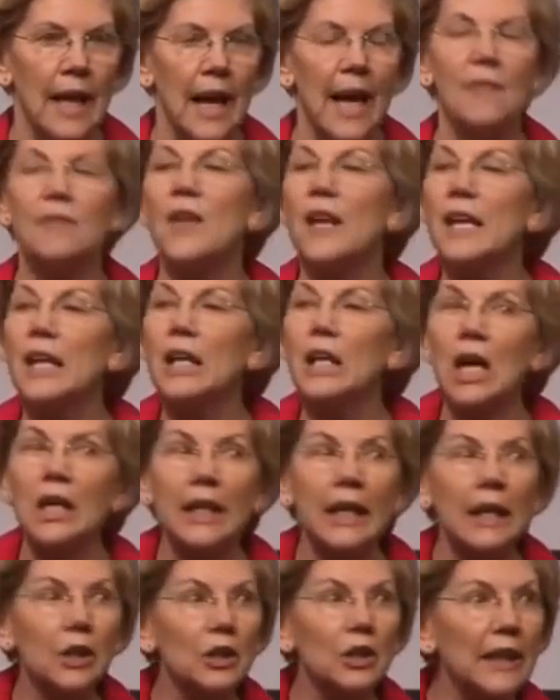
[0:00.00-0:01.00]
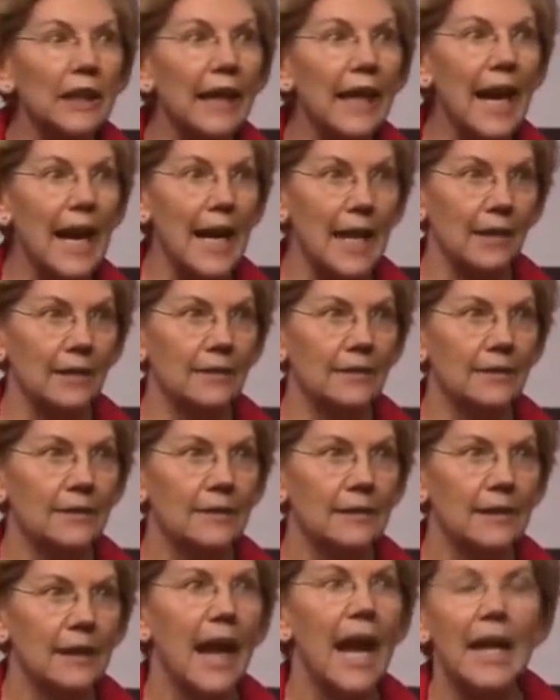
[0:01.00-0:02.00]
And then it got killed again,
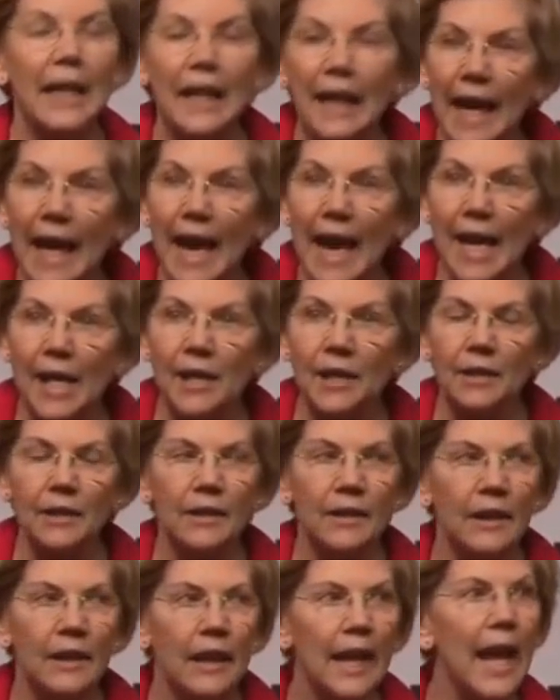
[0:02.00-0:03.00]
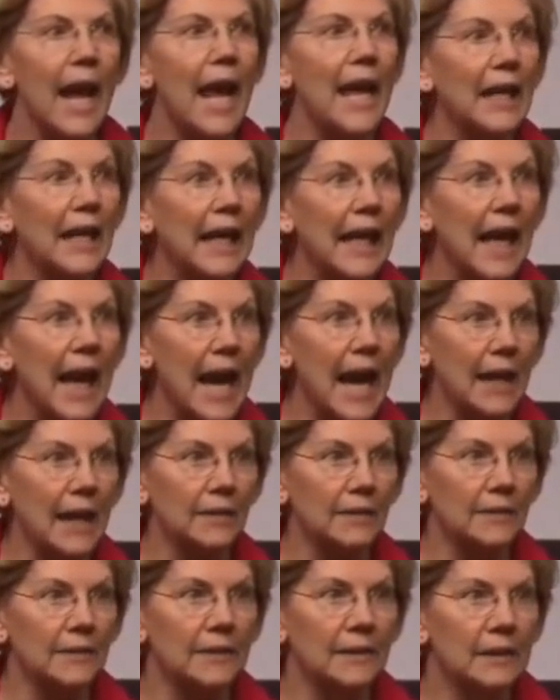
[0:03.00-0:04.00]
and again, and
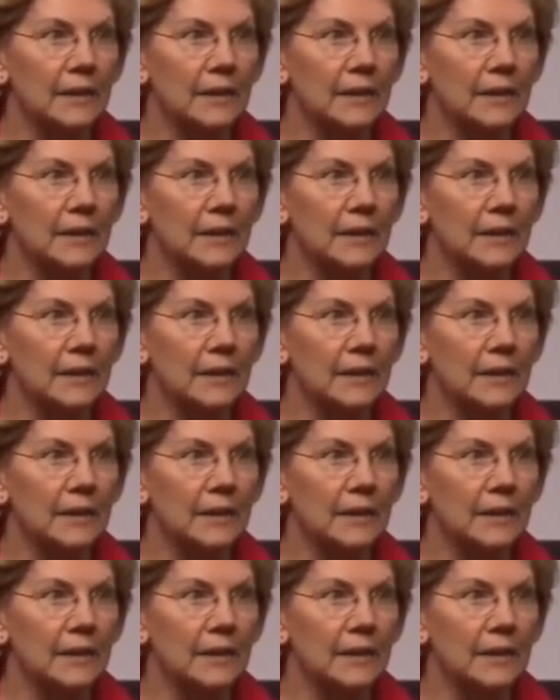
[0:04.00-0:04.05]
again.